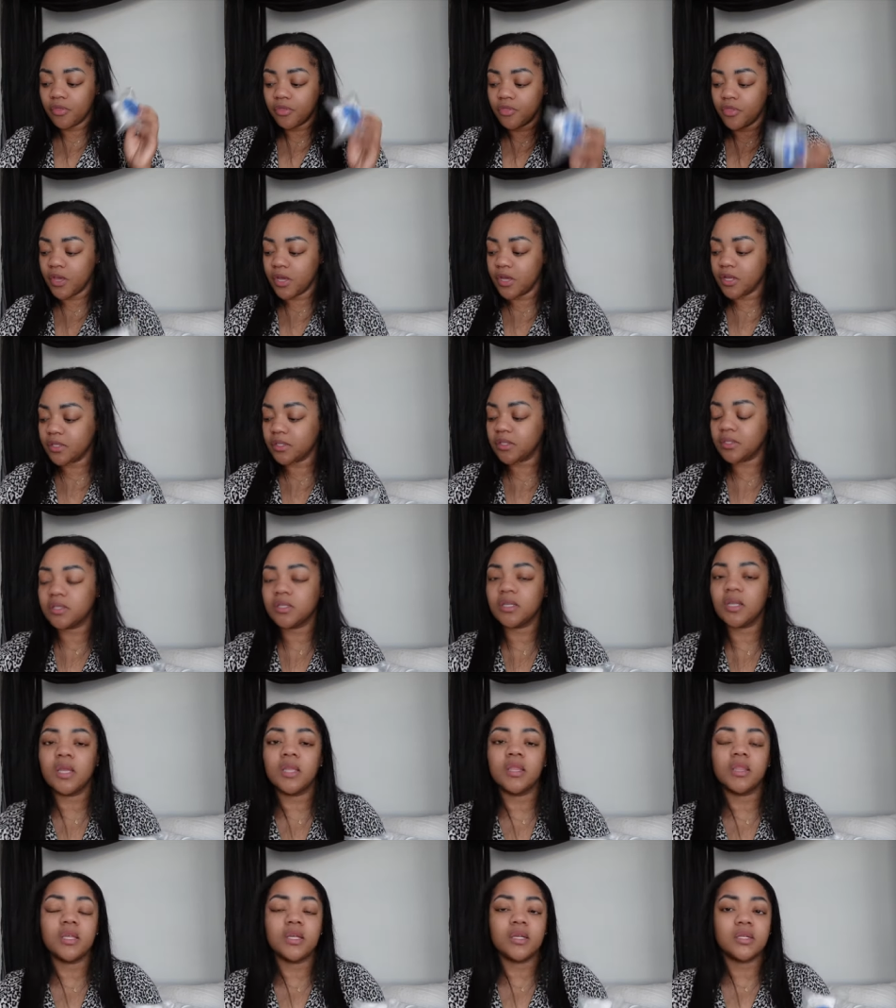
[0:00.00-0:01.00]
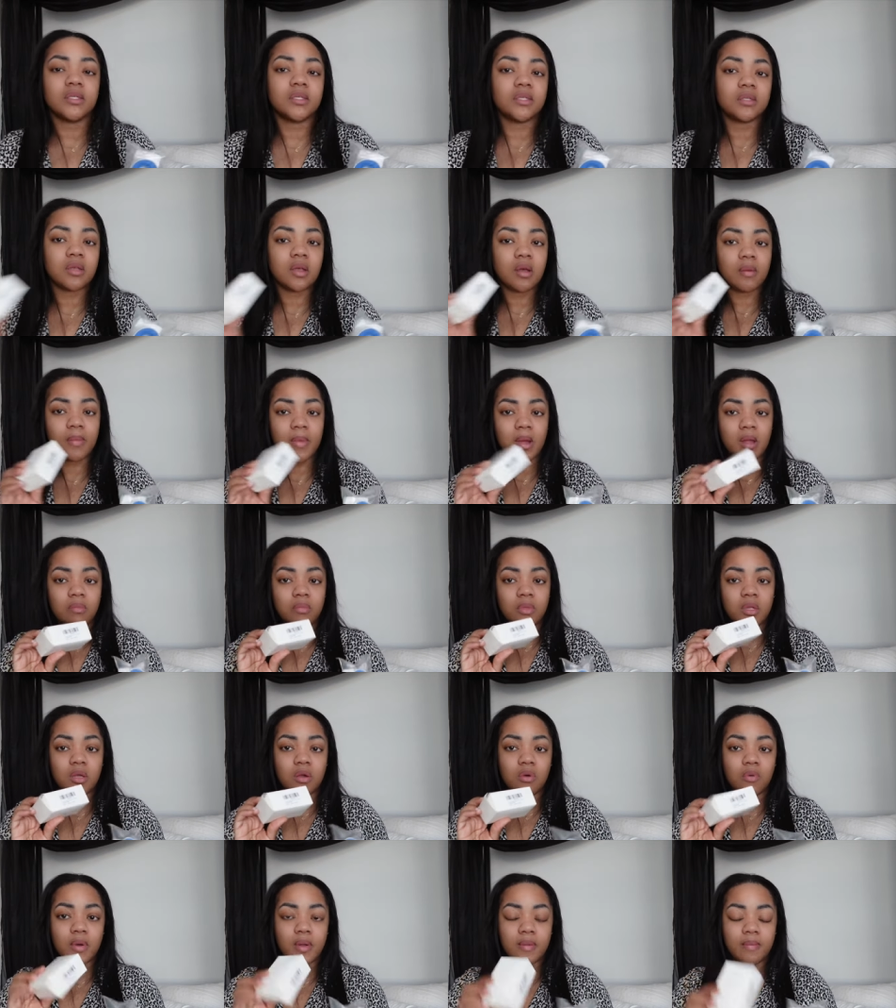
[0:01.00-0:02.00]
this and this might be
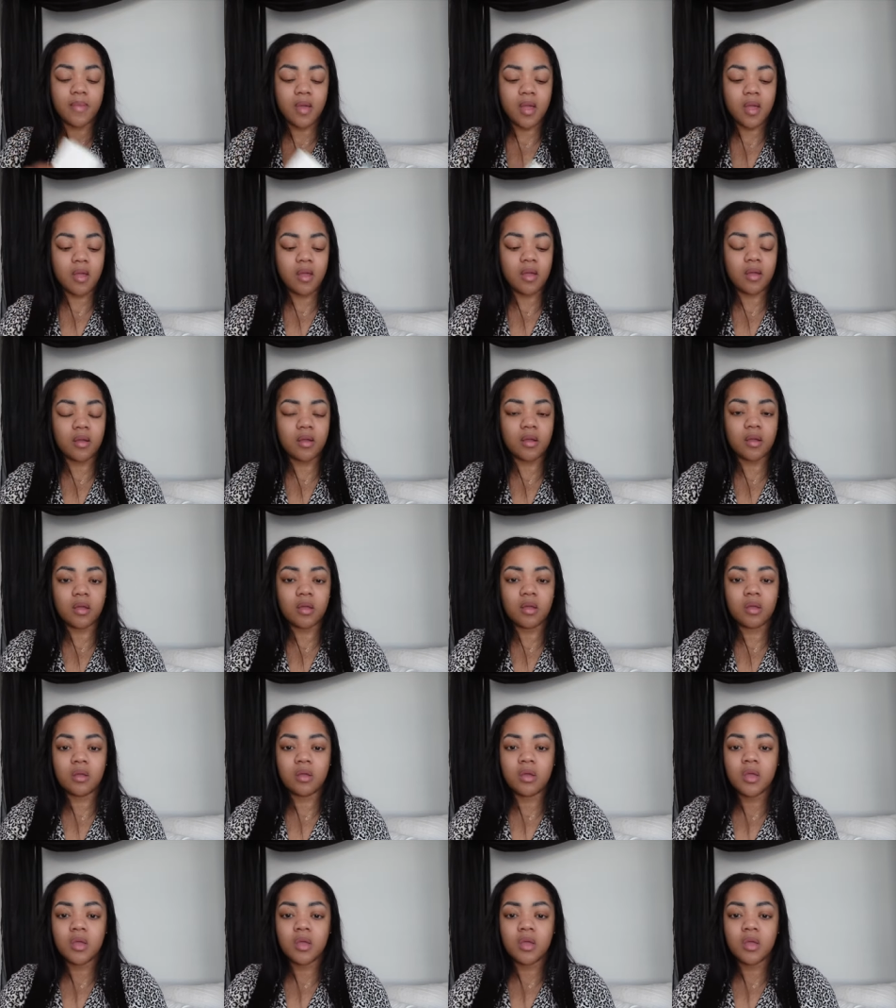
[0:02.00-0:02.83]
going back.